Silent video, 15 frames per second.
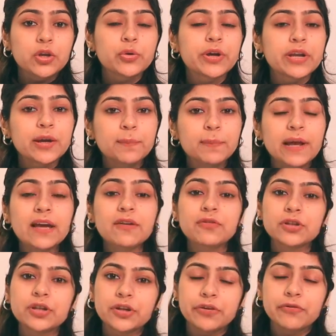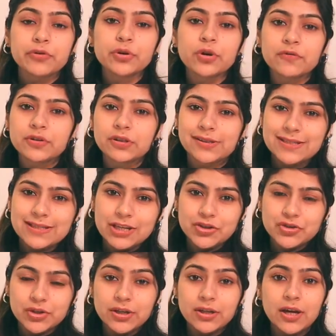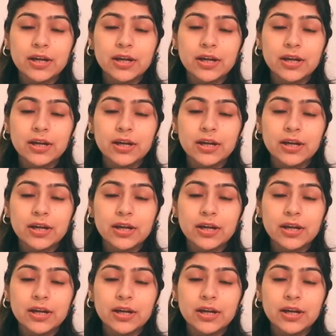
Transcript: you can apply for the review of the decision